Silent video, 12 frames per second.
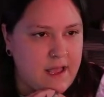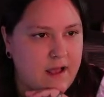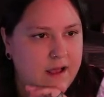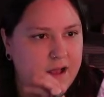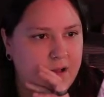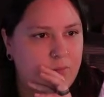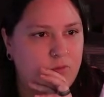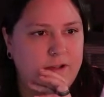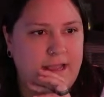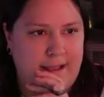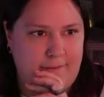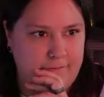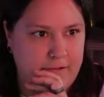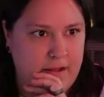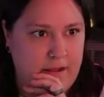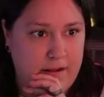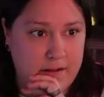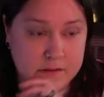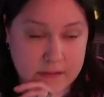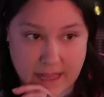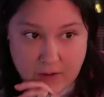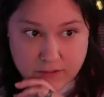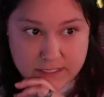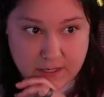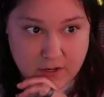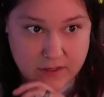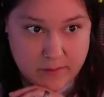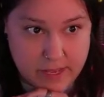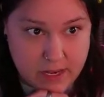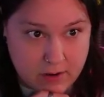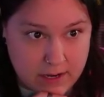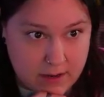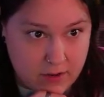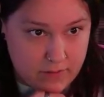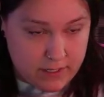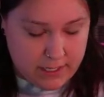we have clouds here in the background.